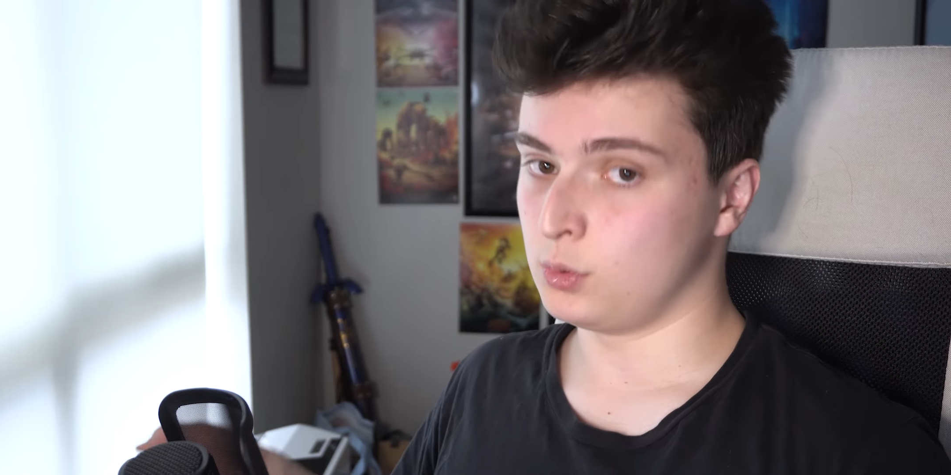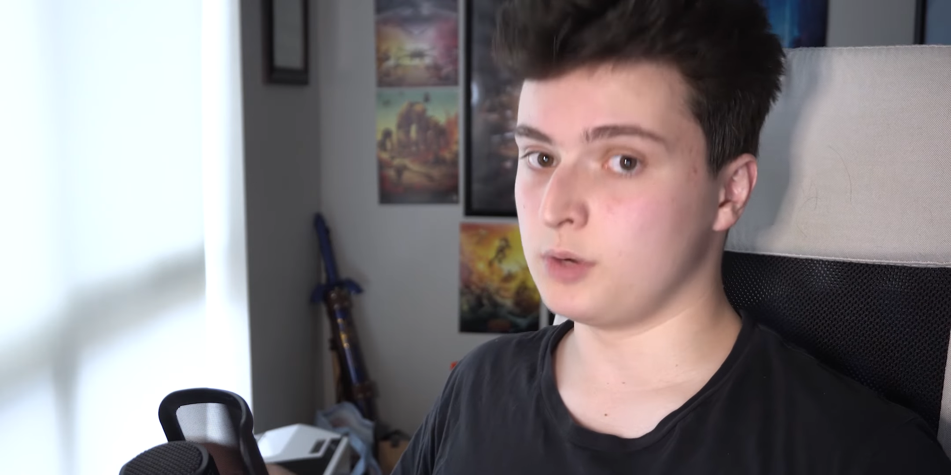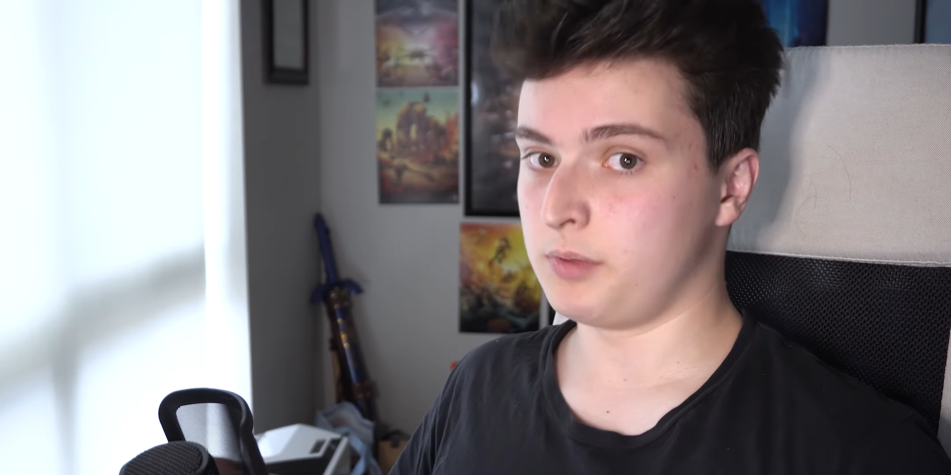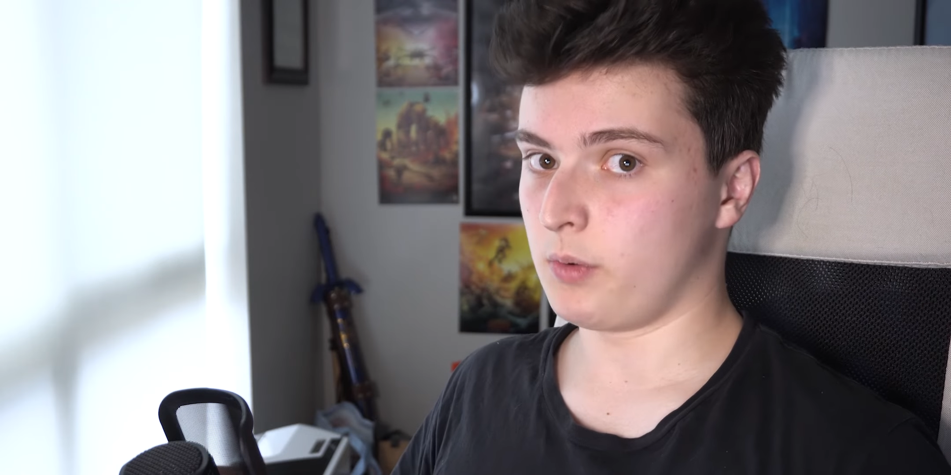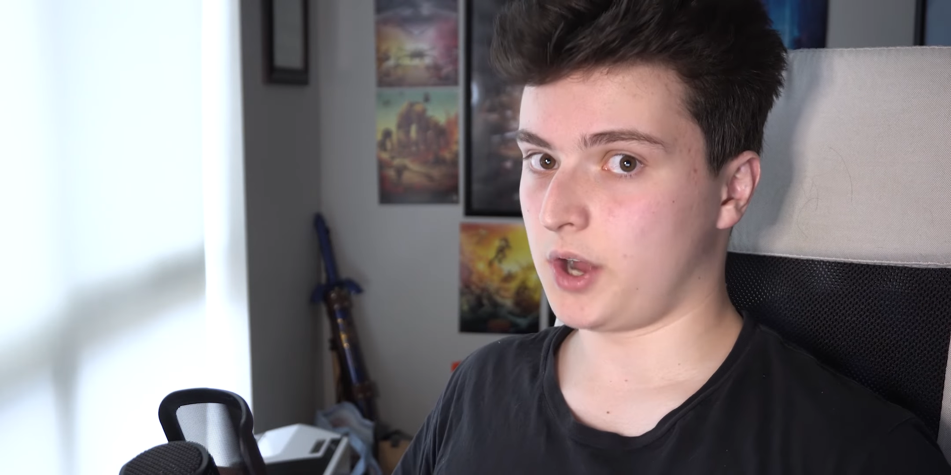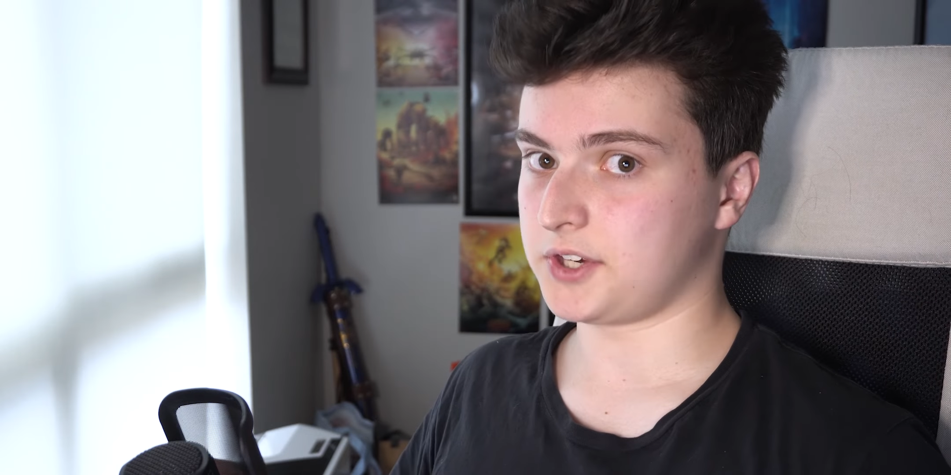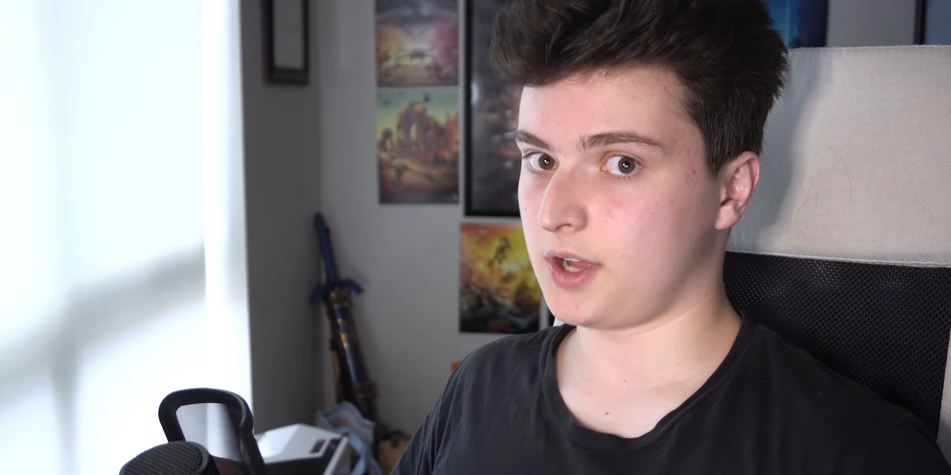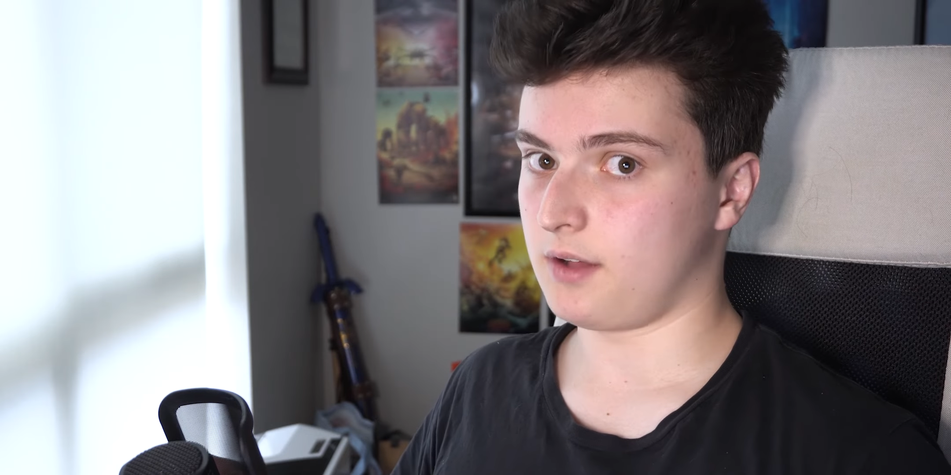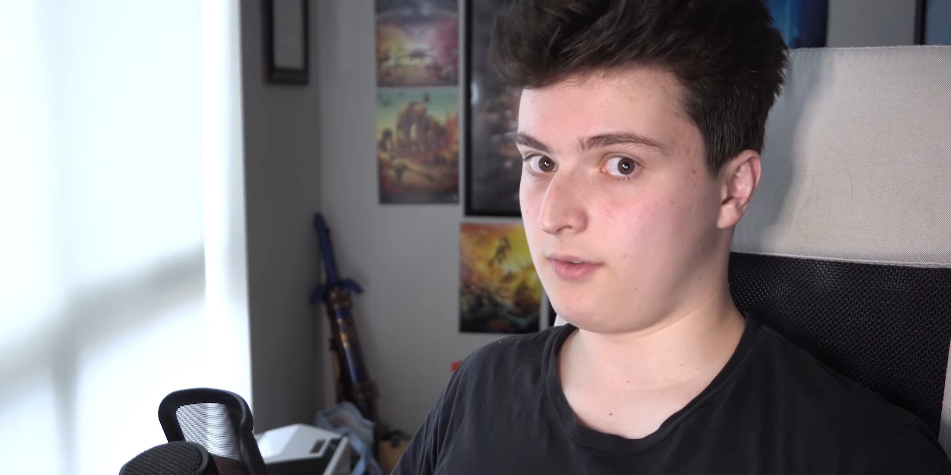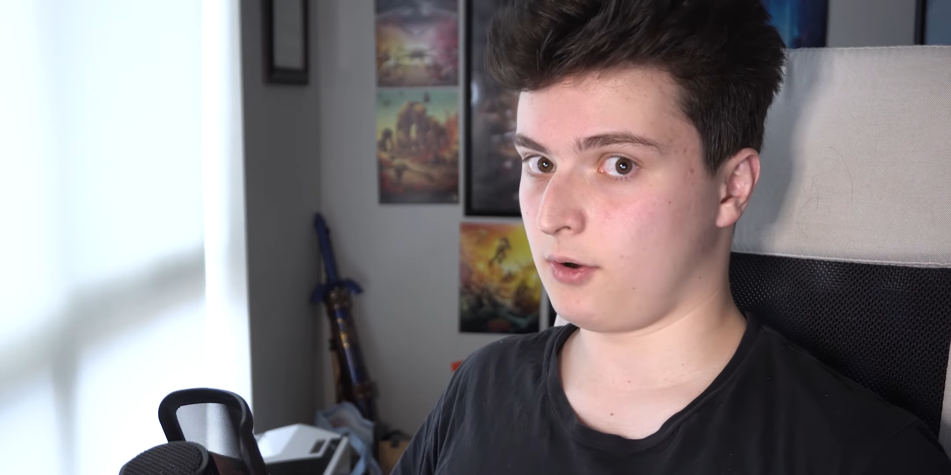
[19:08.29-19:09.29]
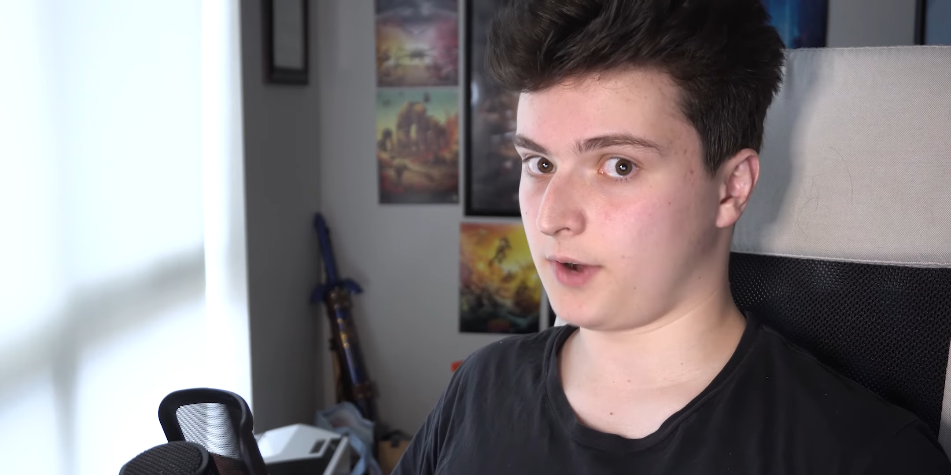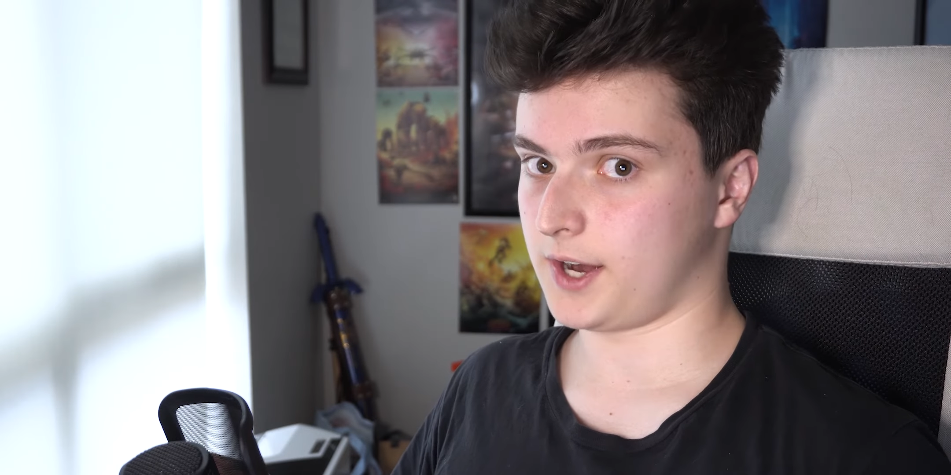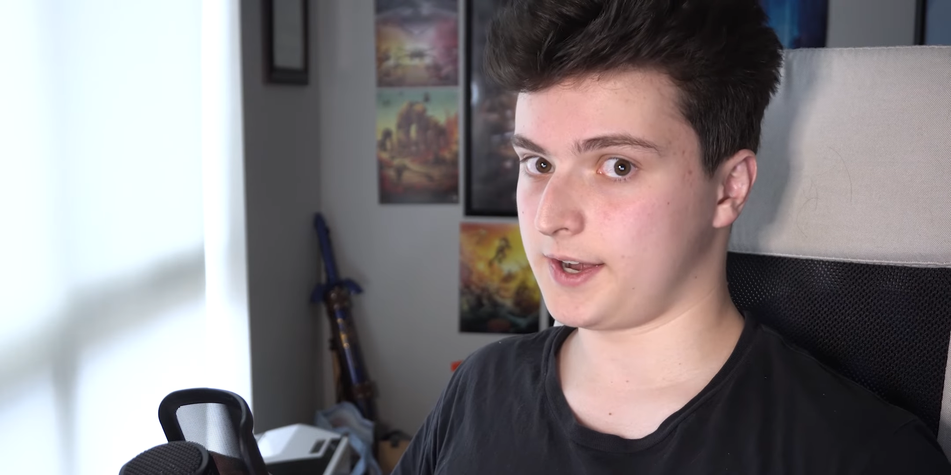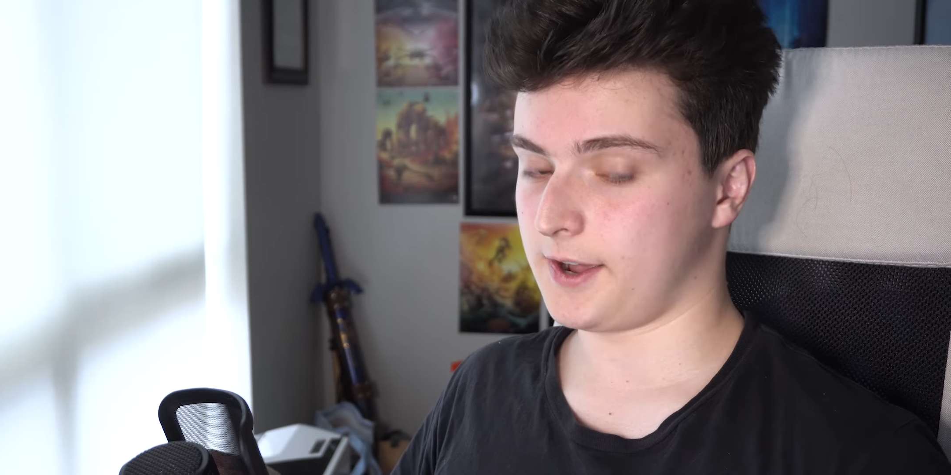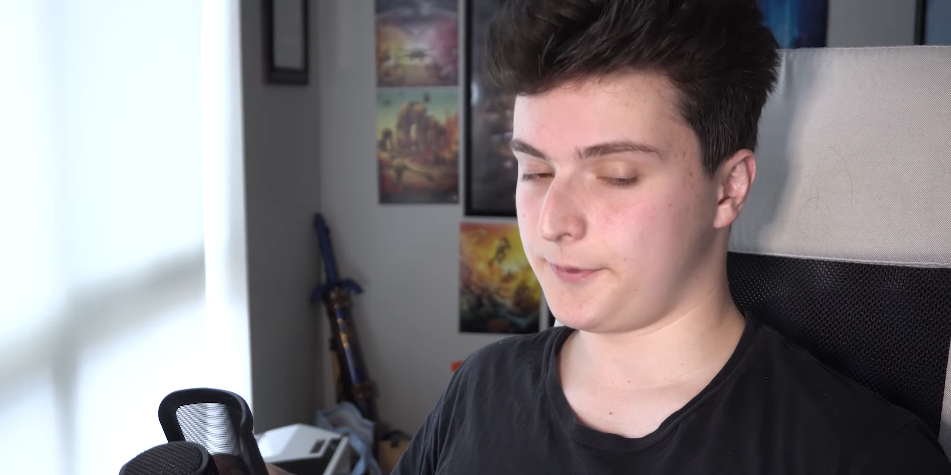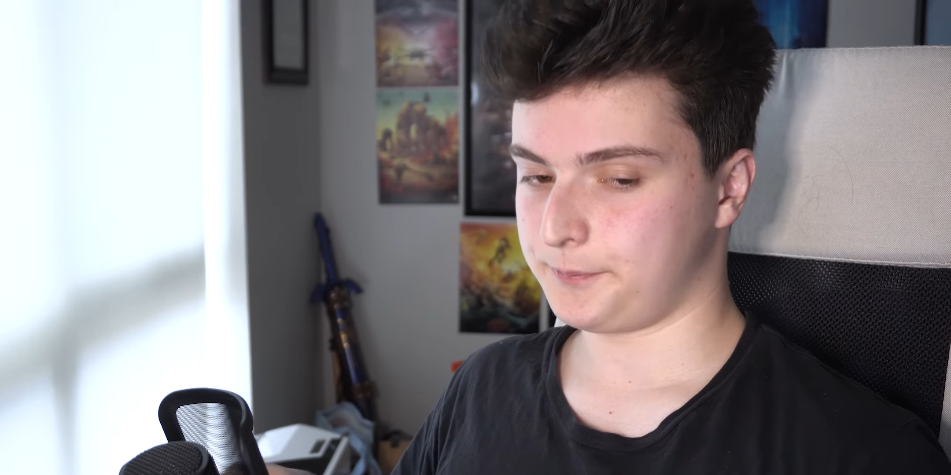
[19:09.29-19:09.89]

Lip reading: would be watching all 4 right now.